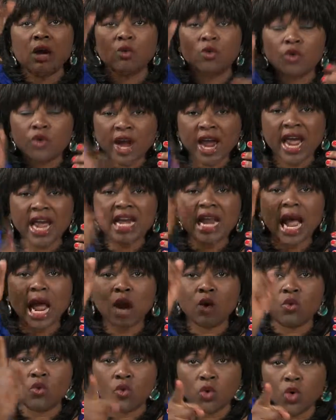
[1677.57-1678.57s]
Reign
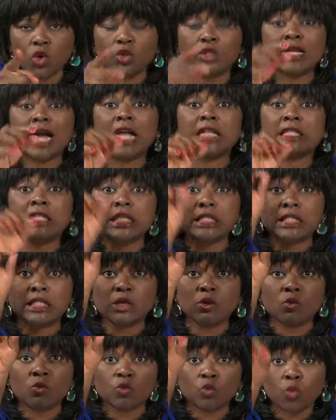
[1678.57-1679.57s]
and rule. That is
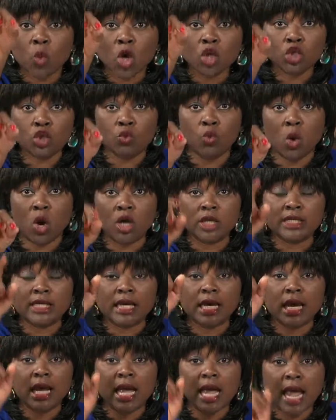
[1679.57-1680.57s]
the watchword.
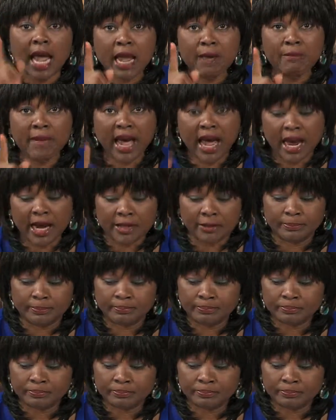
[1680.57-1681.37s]
Amen.